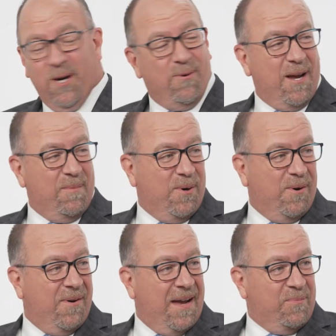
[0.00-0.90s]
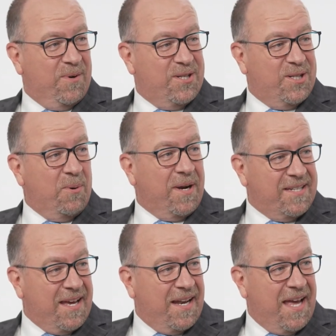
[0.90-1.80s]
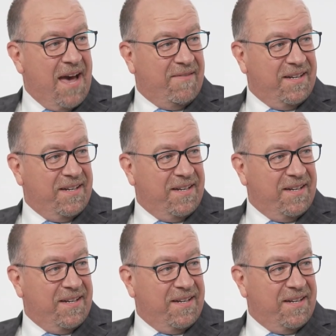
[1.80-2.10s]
incredible, and we're so excited to have